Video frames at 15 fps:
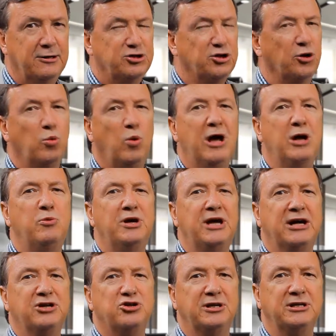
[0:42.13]
So the way we
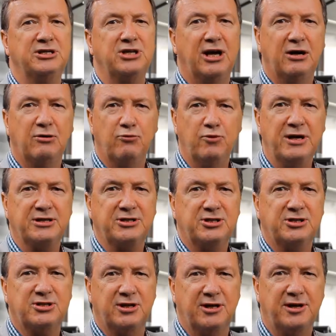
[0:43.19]
actually take
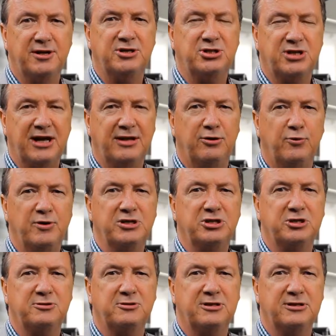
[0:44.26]
risks and understand the
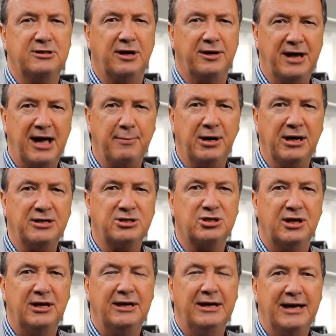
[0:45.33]
risk dynamics,